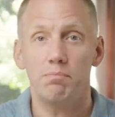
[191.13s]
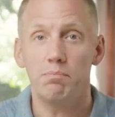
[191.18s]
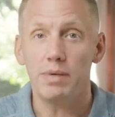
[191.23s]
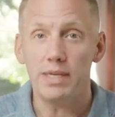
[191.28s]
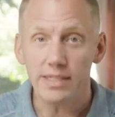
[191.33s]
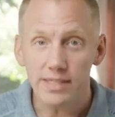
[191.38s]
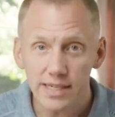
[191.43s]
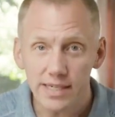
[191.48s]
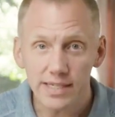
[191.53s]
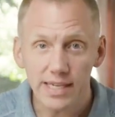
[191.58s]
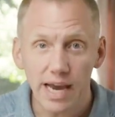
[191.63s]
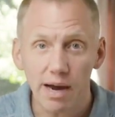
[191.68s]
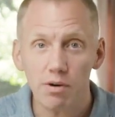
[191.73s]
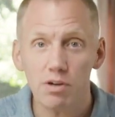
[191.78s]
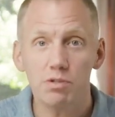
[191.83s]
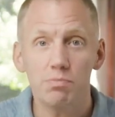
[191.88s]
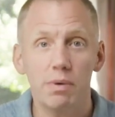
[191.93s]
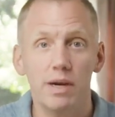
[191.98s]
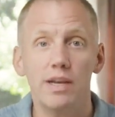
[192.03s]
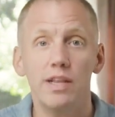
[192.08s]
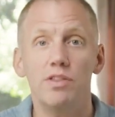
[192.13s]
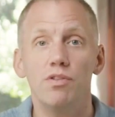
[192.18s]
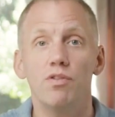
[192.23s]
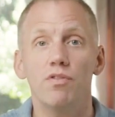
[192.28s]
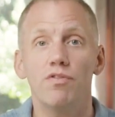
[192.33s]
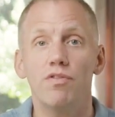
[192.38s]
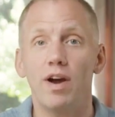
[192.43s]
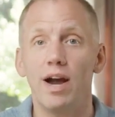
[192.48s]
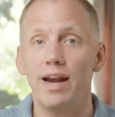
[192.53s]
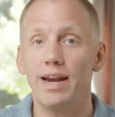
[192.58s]
business hours Monday
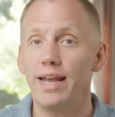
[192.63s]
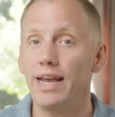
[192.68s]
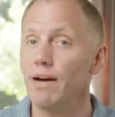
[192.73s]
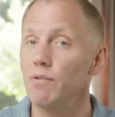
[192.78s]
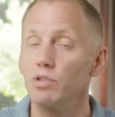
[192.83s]
through Friday.